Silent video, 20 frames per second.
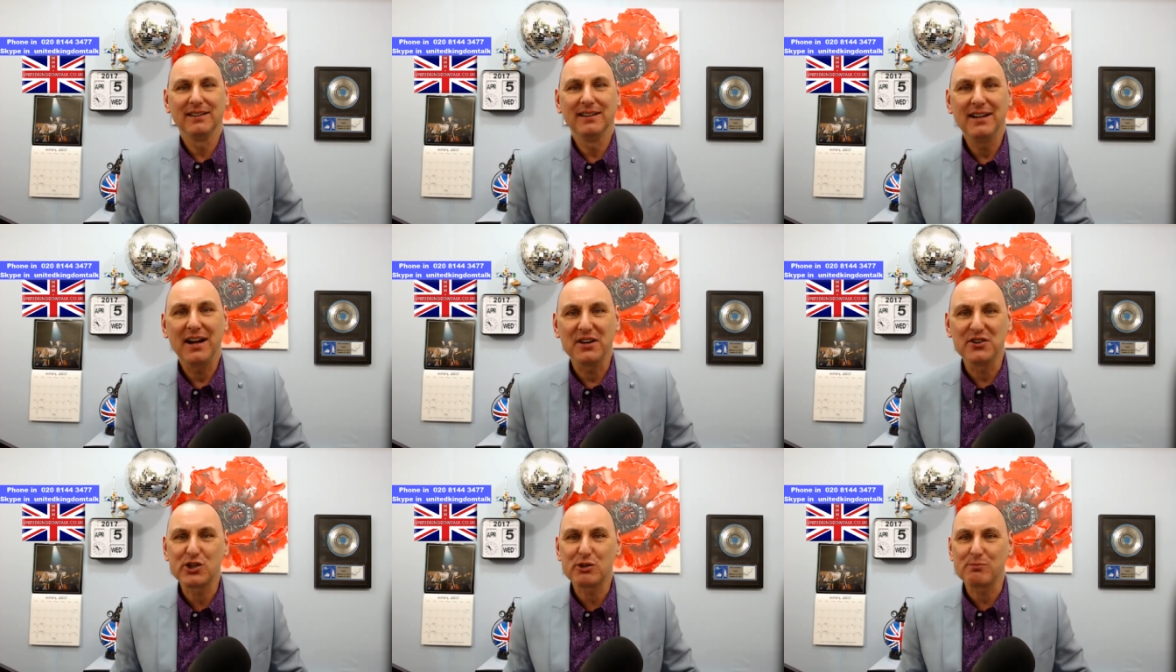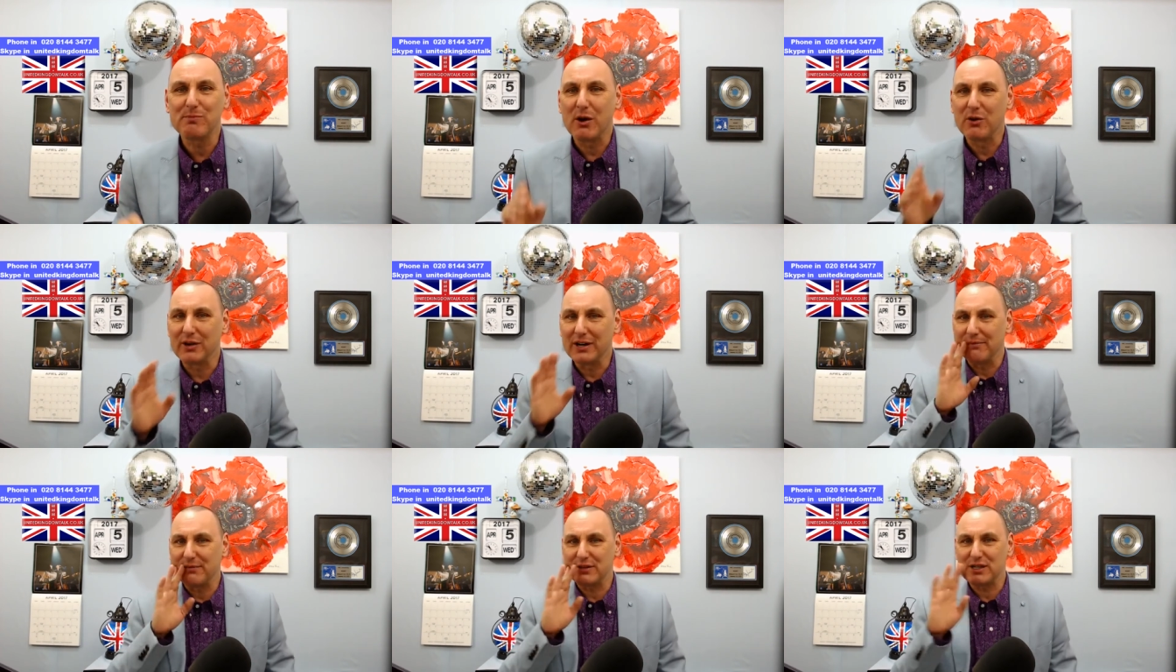and
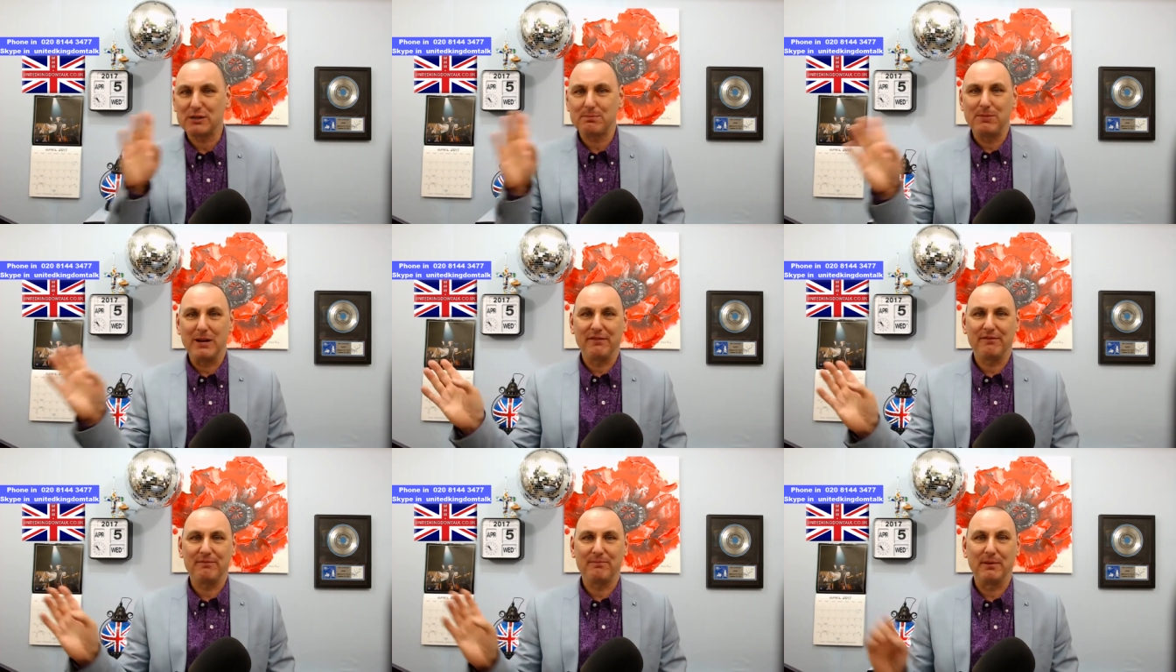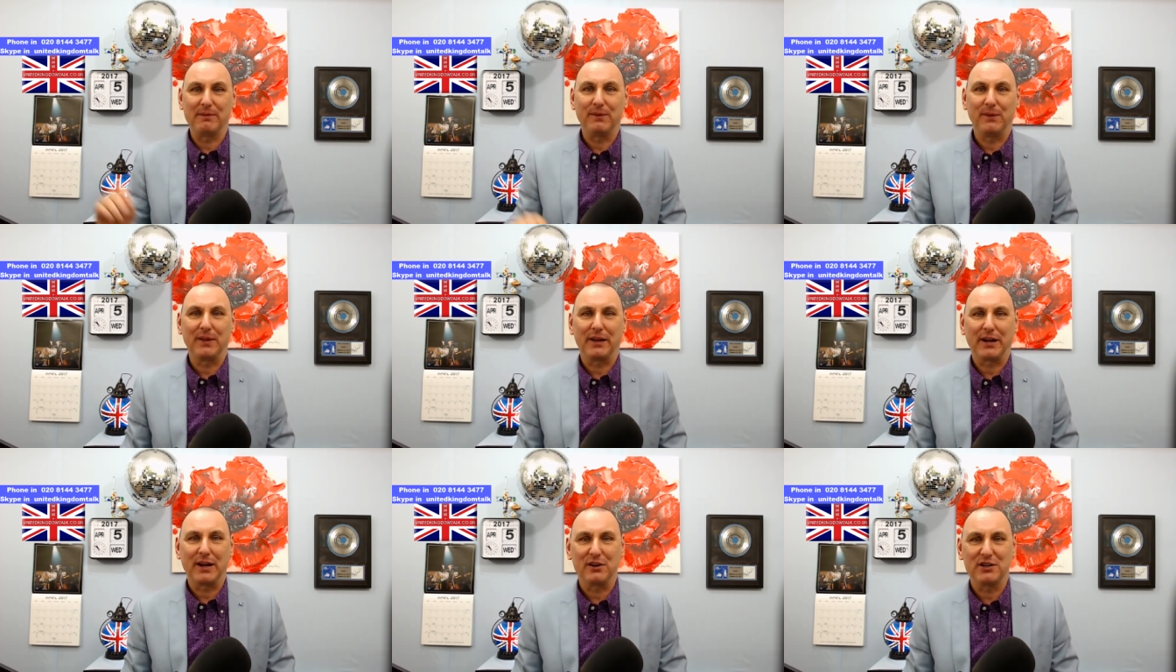smoke another spliff before
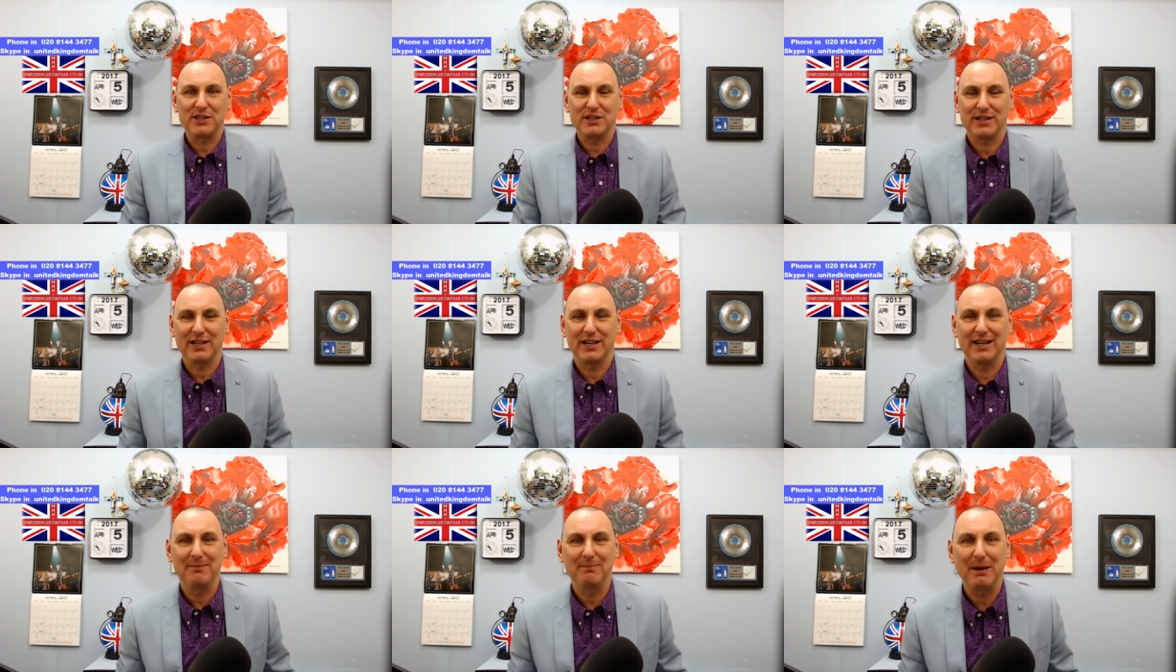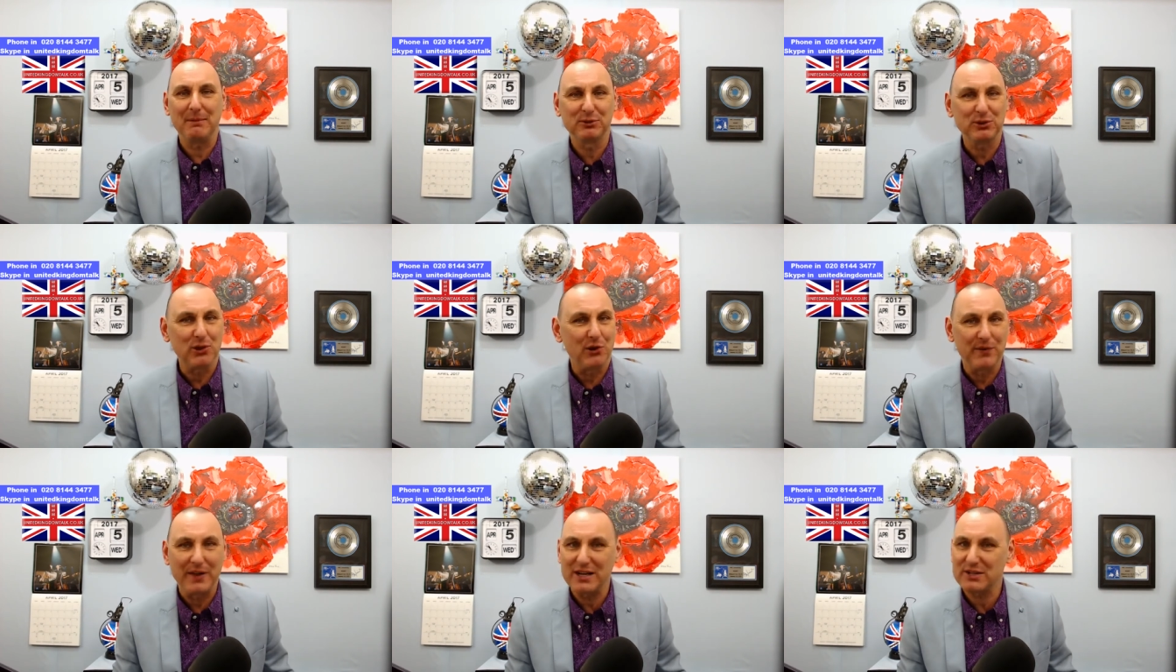they go to sleep. I'm
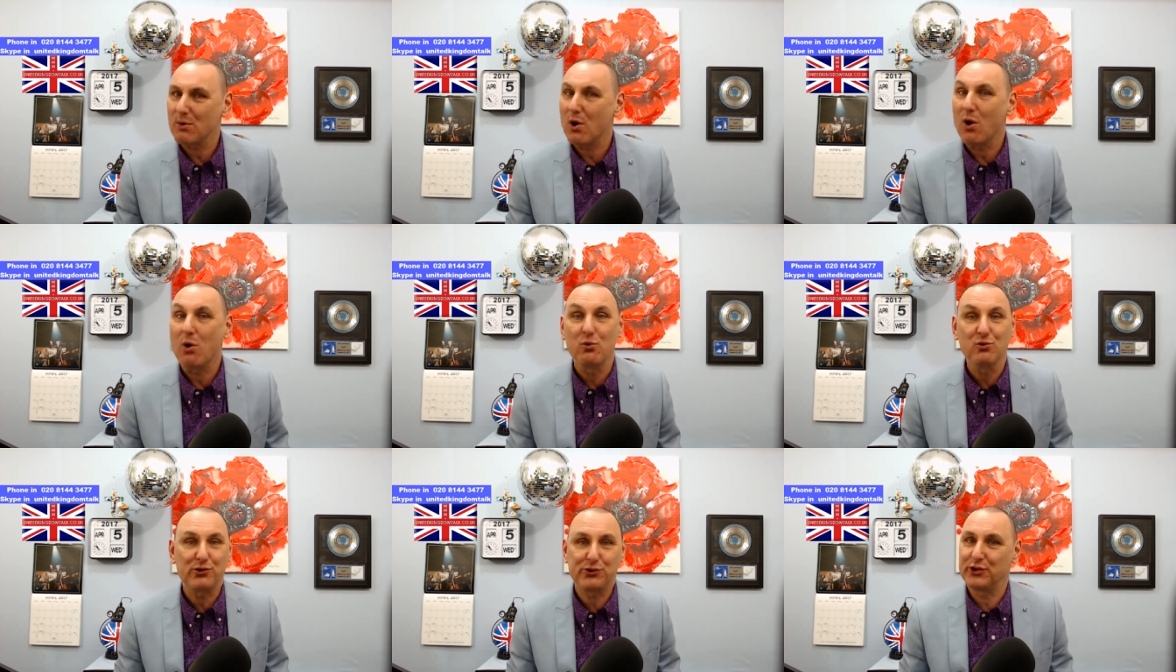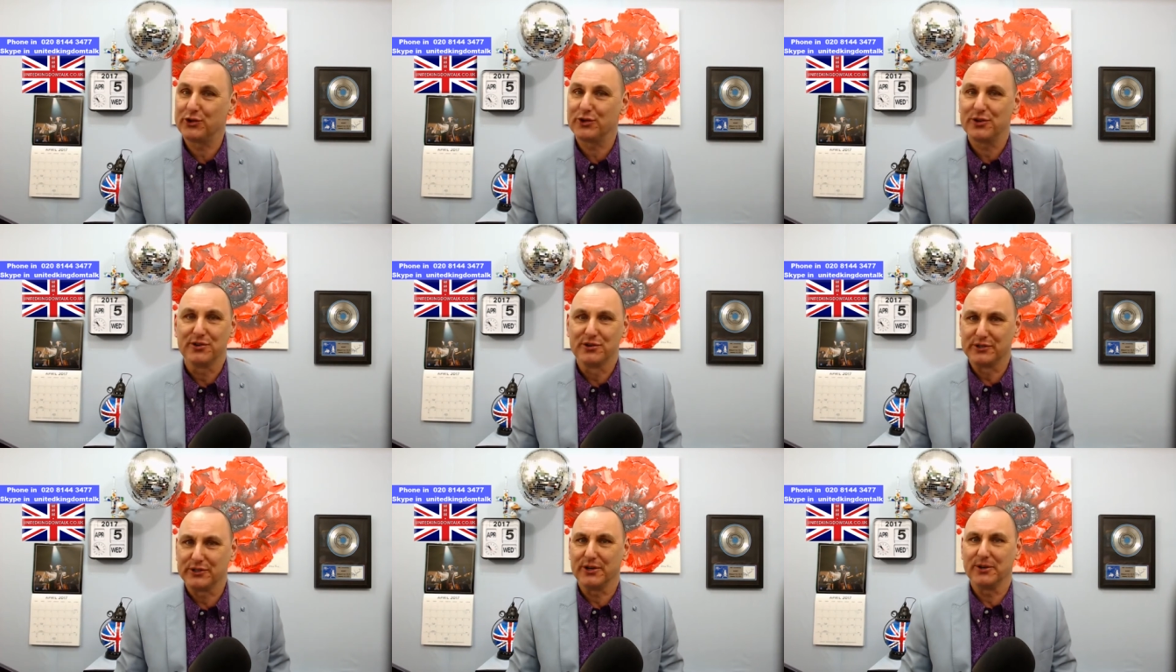sure that's what all
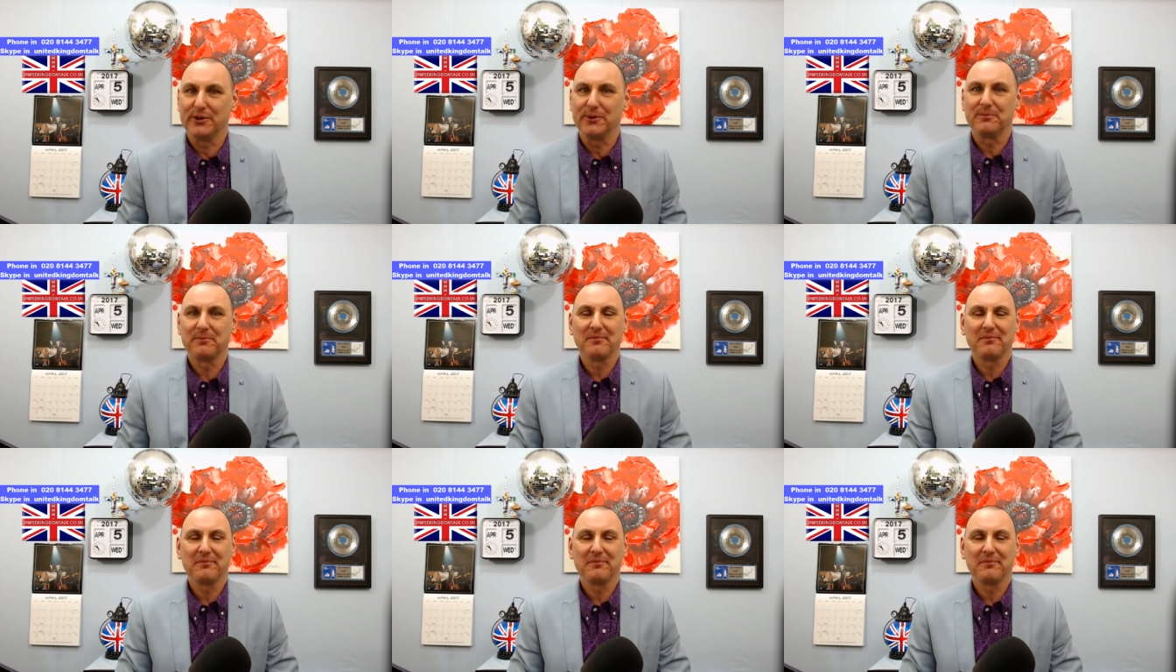students do.